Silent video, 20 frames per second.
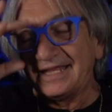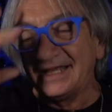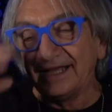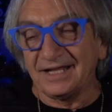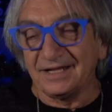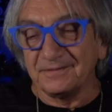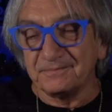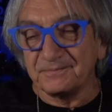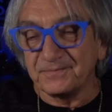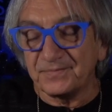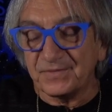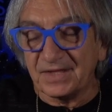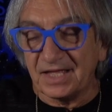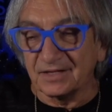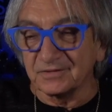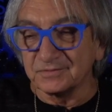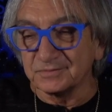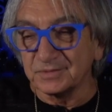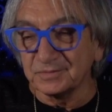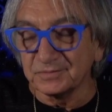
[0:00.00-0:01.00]
um,
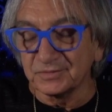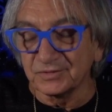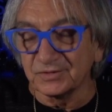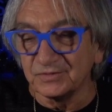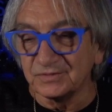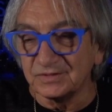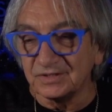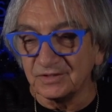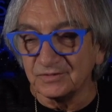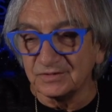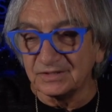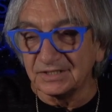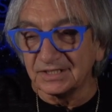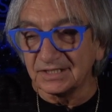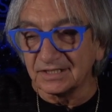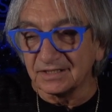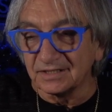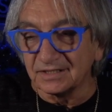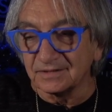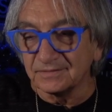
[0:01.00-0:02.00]
i remember you, you did
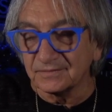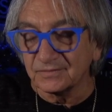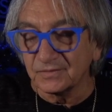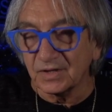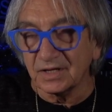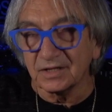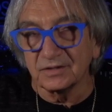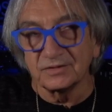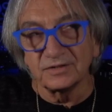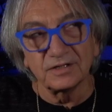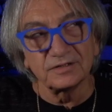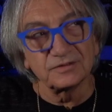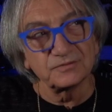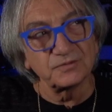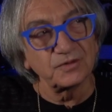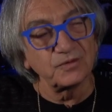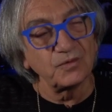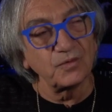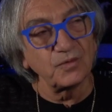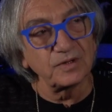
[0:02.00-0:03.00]
a another
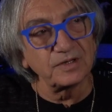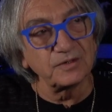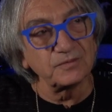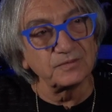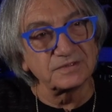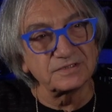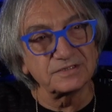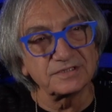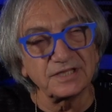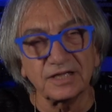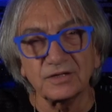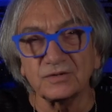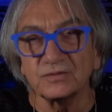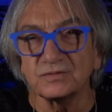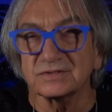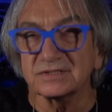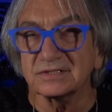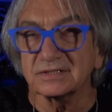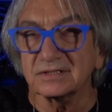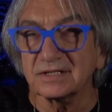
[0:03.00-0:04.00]
recording with
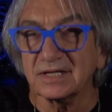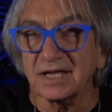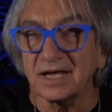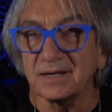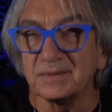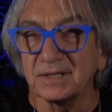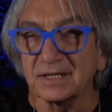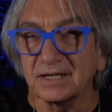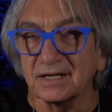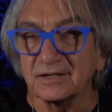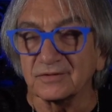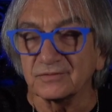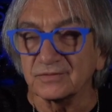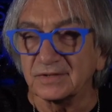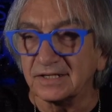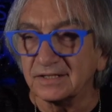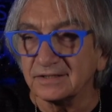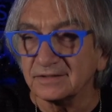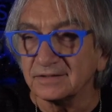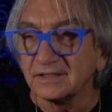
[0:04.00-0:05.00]
sekus Camara,
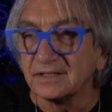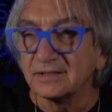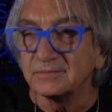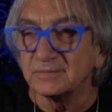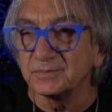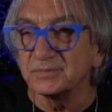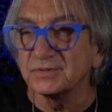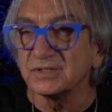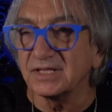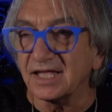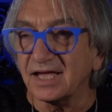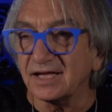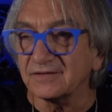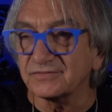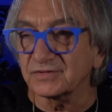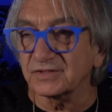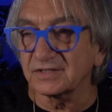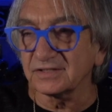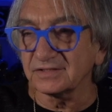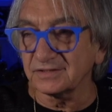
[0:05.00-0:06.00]
right Remember the
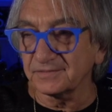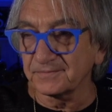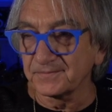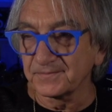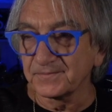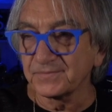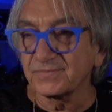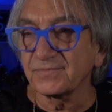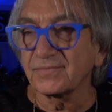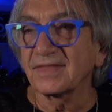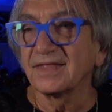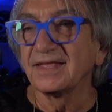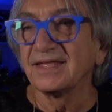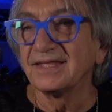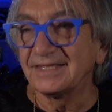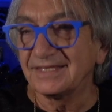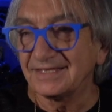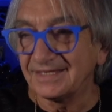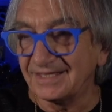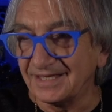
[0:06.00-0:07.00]
African? Uh-huh.
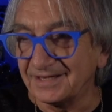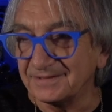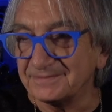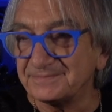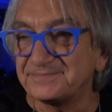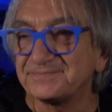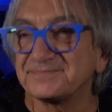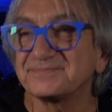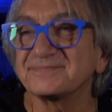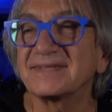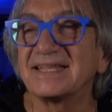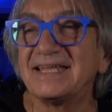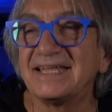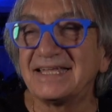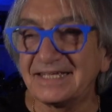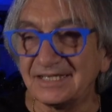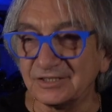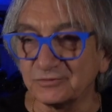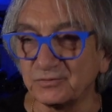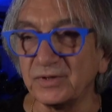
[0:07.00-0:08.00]
Yeah. Yeah.
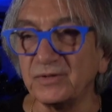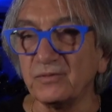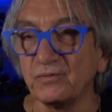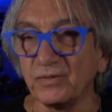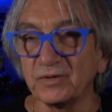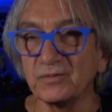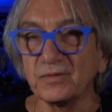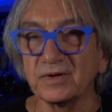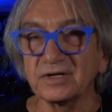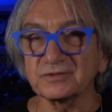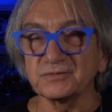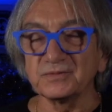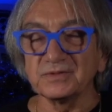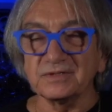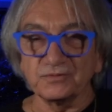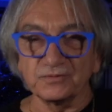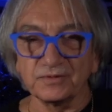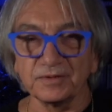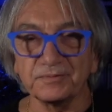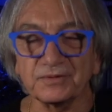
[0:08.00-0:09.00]
we, we worked
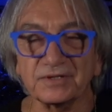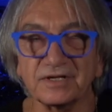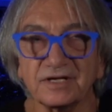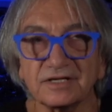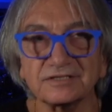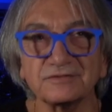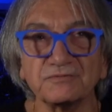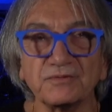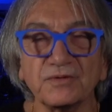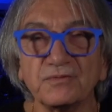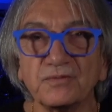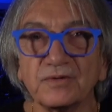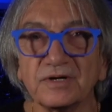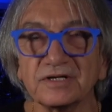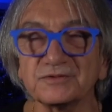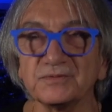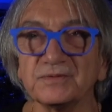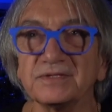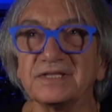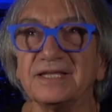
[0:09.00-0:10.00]
with Repercussion, we
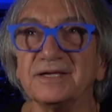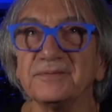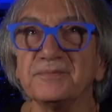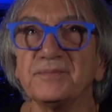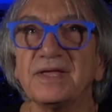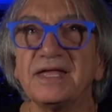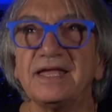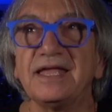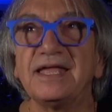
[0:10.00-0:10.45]
worked with him.